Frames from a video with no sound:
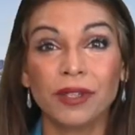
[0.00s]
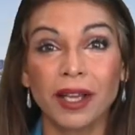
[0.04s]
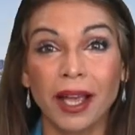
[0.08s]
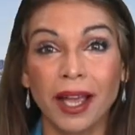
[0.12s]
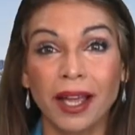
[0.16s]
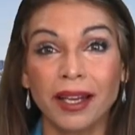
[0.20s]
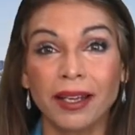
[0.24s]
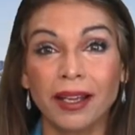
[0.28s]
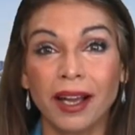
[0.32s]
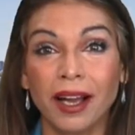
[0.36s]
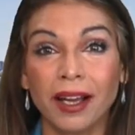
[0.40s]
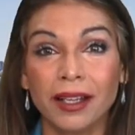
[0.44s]

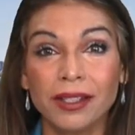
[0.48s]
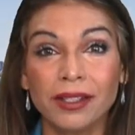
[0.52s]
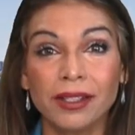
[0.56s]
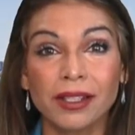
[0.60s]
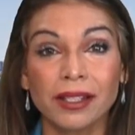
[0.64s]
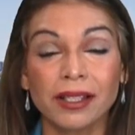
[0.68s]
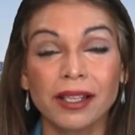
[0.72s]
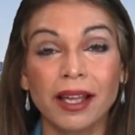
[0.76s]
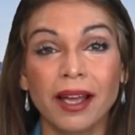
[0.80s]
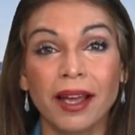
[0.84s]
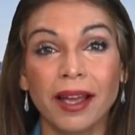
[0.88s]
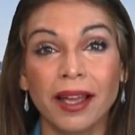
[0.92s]
an
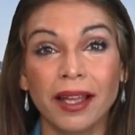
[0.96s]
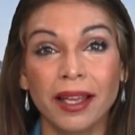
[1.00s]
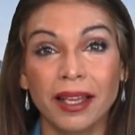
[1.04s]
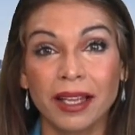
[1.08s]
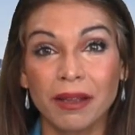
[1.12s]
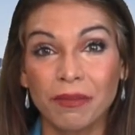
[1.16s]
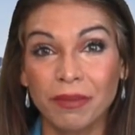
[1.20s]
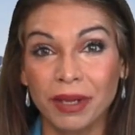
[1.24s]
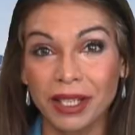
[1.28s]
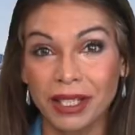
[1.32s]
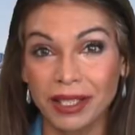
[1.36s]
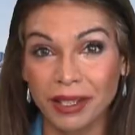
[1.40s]
underlying
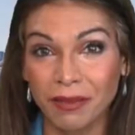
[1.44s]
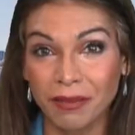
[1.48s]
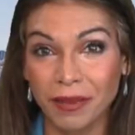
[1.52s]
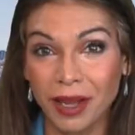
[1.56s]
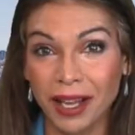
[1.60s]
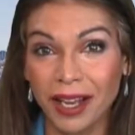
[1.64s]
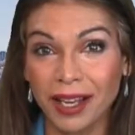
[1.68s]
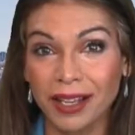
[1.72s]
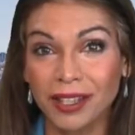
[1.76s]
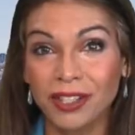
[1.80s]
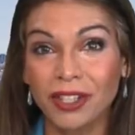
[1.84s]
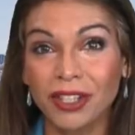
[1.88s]
EBITDA
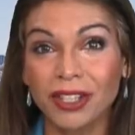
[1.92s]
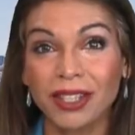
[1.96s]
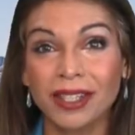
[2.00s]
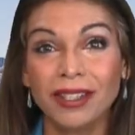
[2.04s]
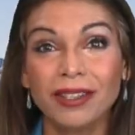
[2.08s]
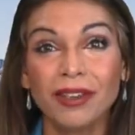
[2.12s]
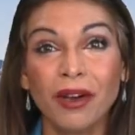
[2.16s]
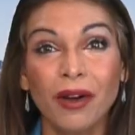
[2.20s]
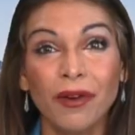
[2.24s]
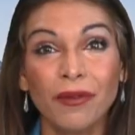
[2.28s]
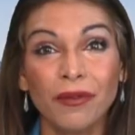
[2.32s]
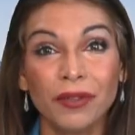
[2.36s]

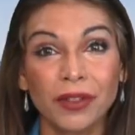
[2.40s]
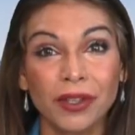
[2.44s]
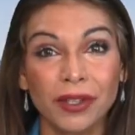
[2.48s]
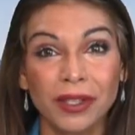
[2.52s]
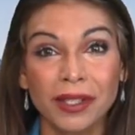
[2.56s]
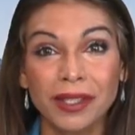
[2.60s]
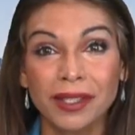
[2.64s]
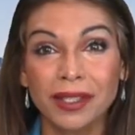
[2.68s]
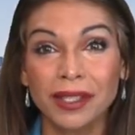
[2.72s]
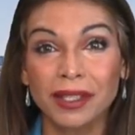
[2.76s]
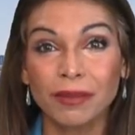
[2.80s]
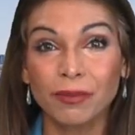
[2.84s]
margin of
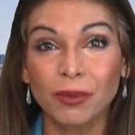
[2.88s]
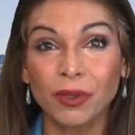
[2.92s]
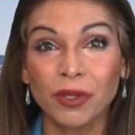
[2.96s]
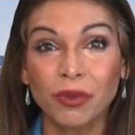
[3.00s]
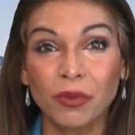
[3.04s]
thirty-six point